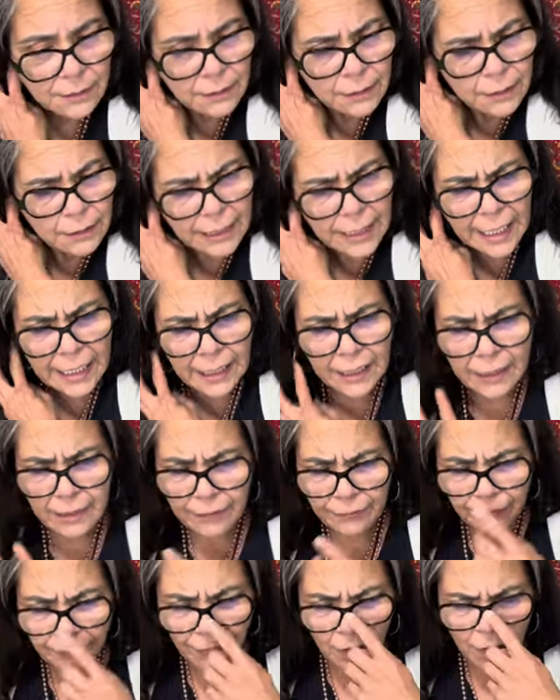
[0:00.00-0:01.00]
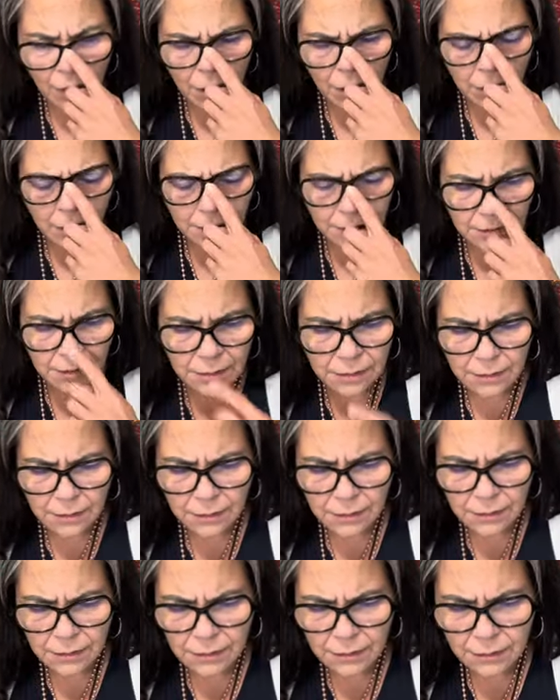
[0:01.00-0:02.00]
negative thoughts
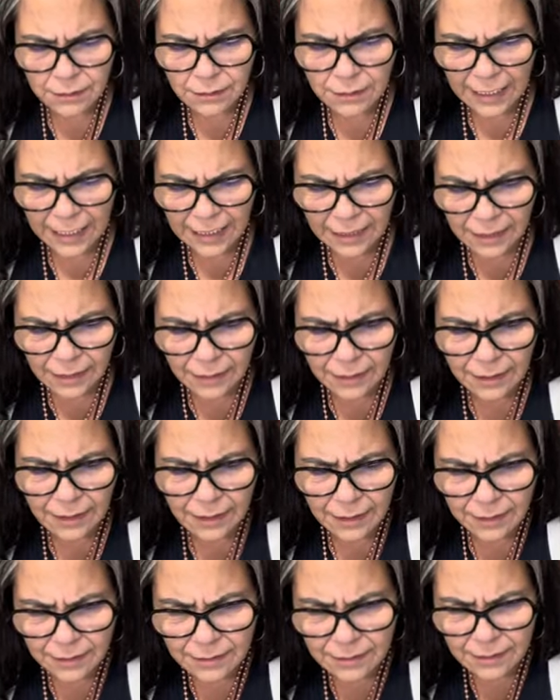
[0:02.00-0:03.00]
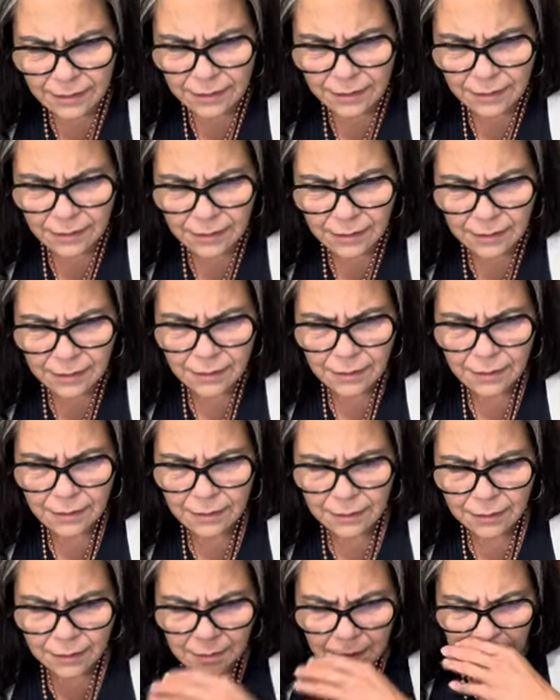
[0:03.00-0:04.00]
and endings and
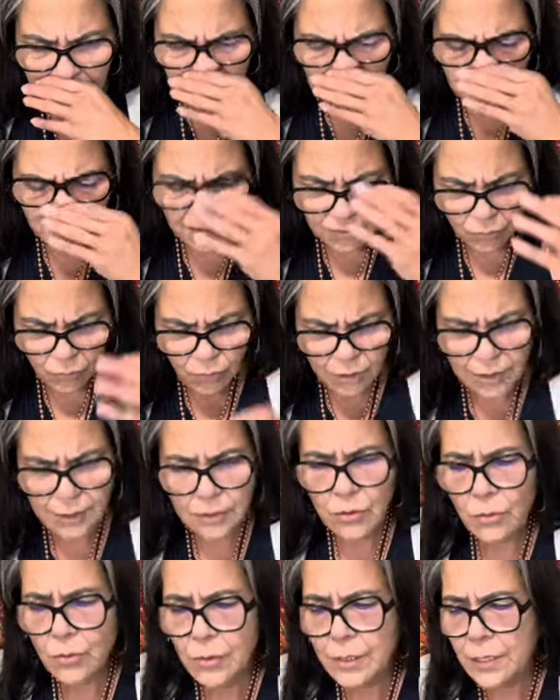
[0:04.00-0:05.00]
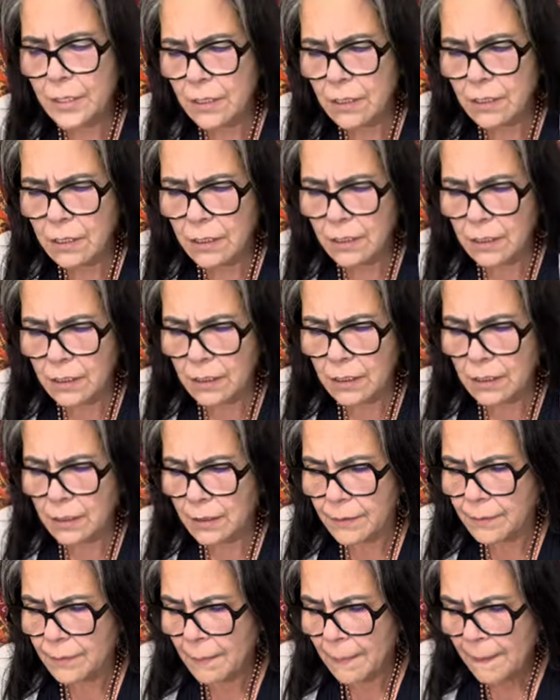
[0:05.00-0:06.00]
what is going
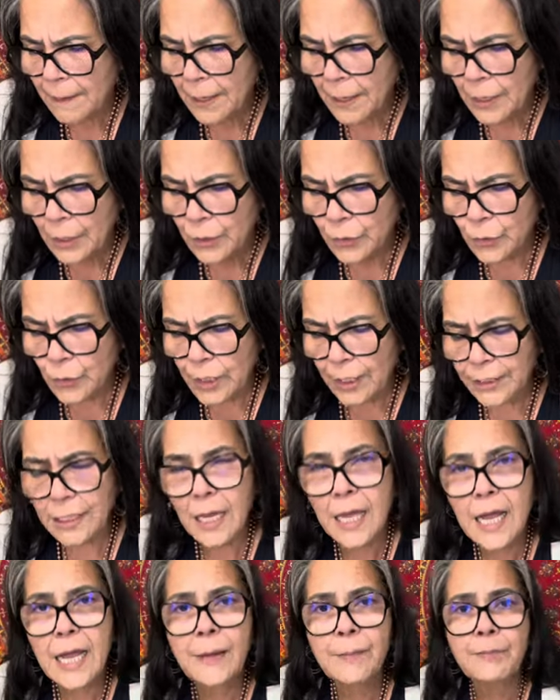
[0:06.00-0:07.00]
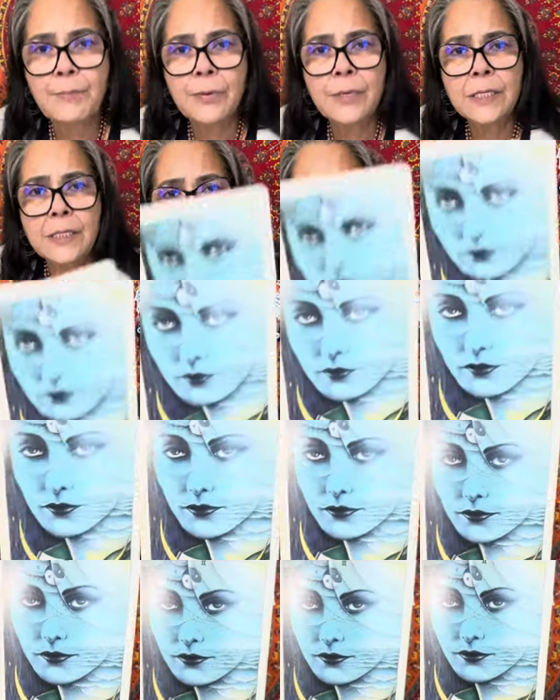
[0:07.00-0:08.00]
on? You got the High Priestess.
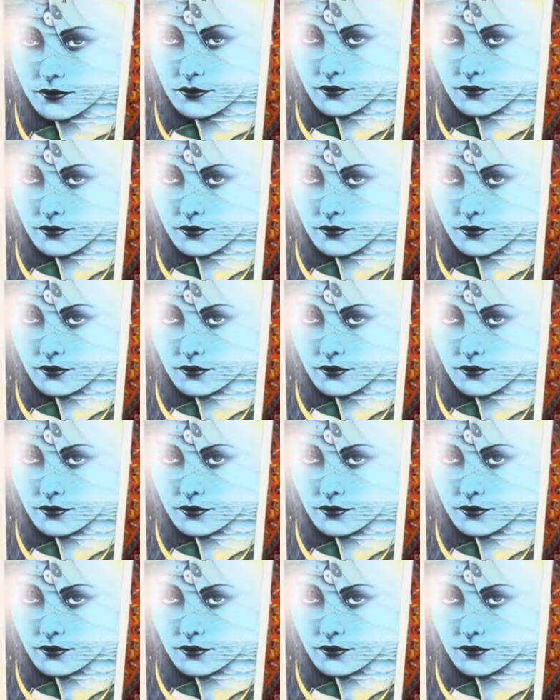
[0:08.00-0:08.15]
You feel